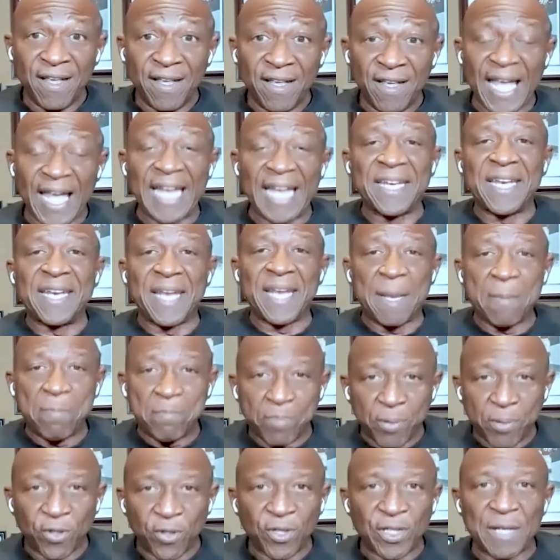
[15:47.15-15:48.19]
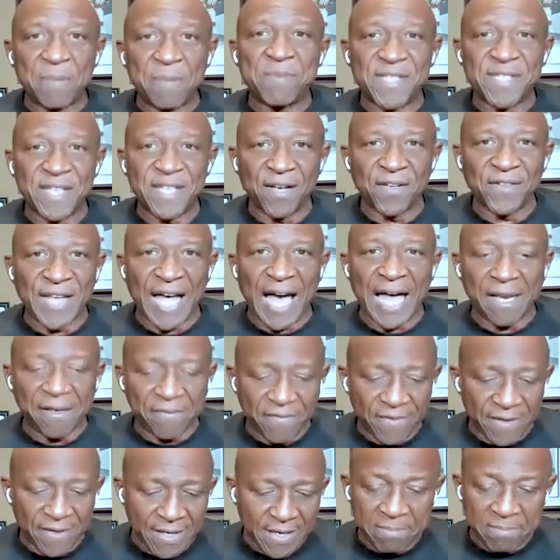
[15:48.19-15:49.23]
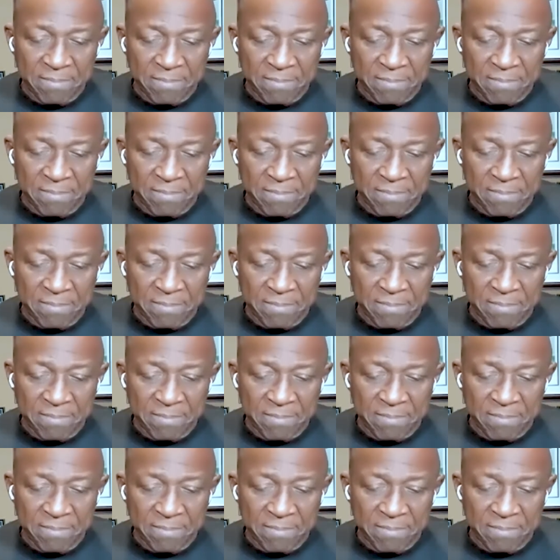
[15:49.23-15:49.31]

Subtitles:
and then they pulled themselves out of it.